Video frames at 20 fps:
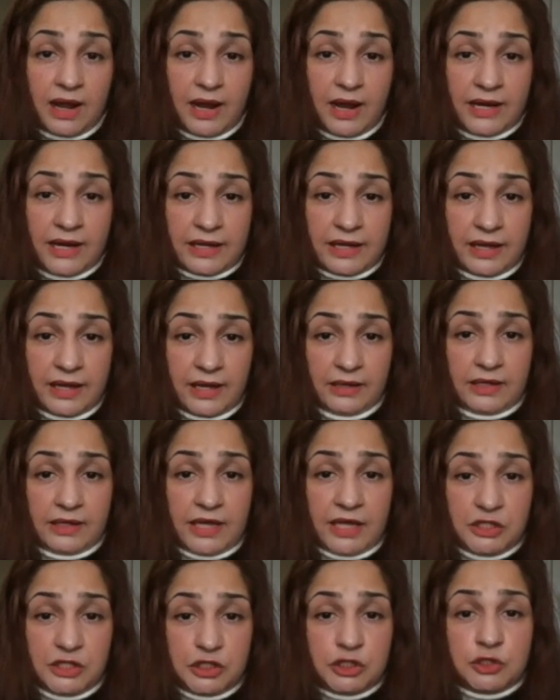I
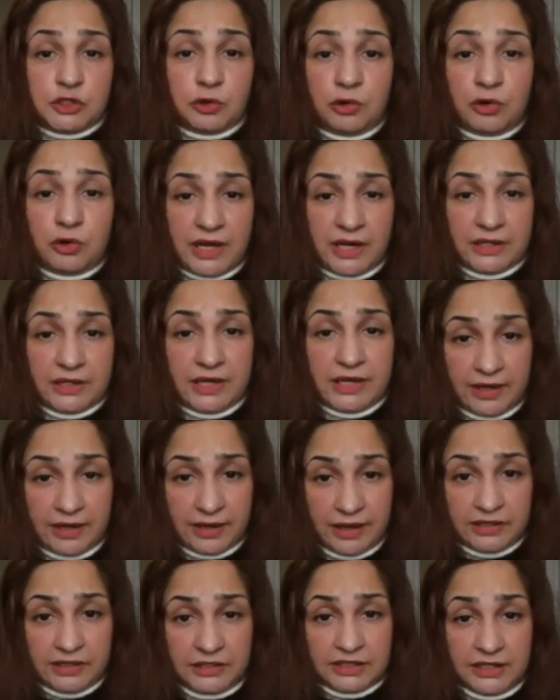can ensure and
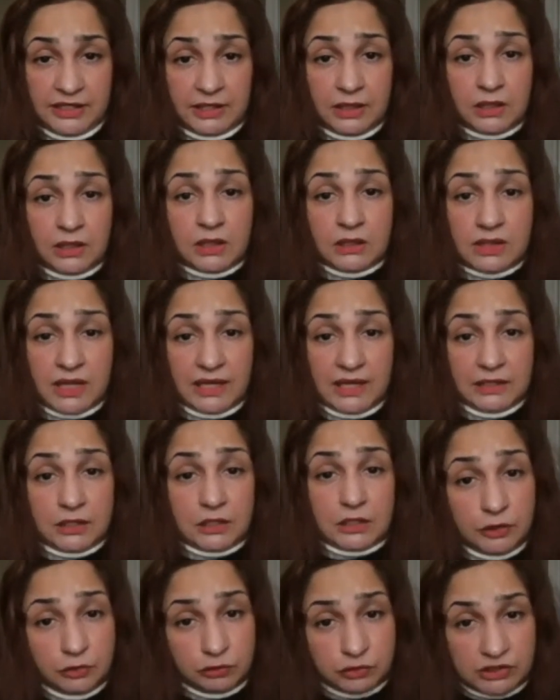guarantee the
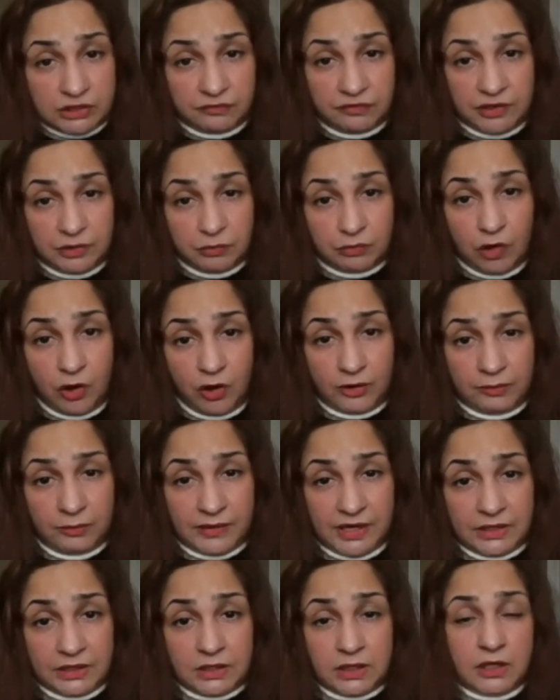inclusive
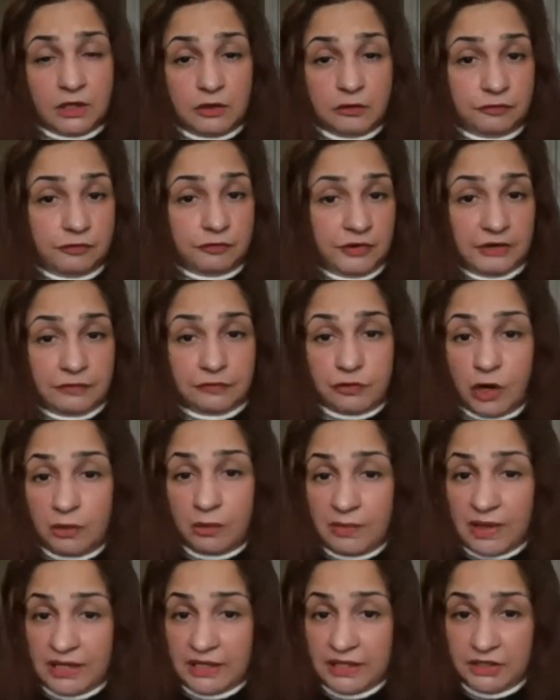environment free
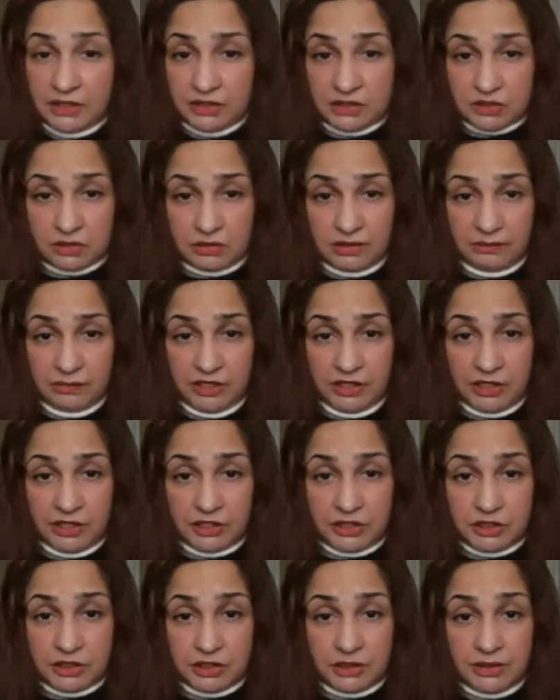from any
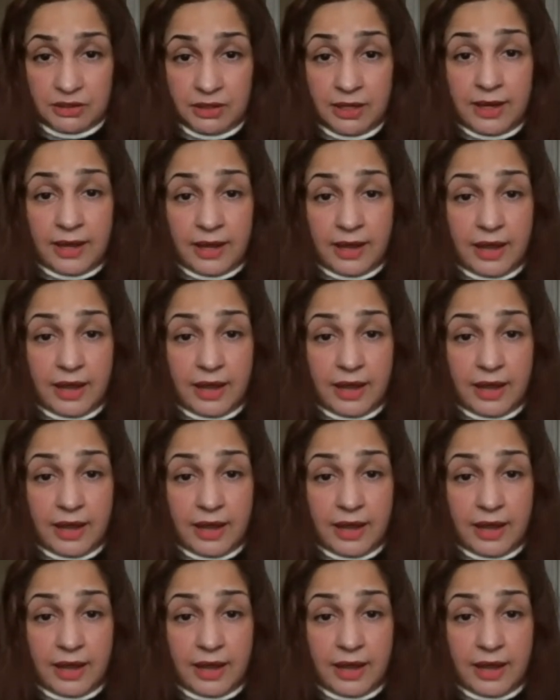discrimination,